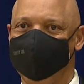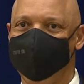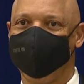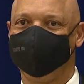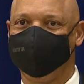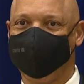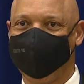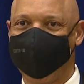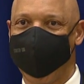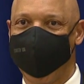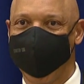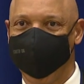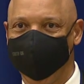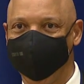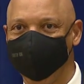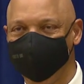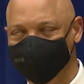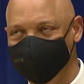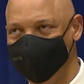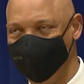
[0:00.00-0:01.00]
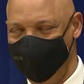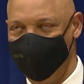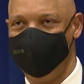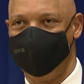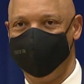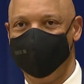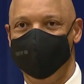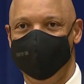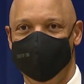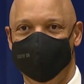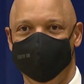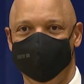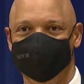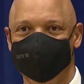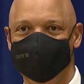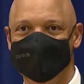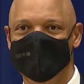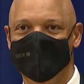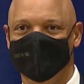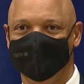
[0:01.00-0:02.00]
I'm not the king, and,
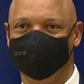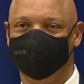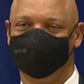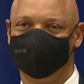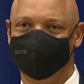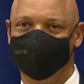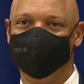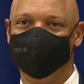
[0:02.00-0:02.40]
and so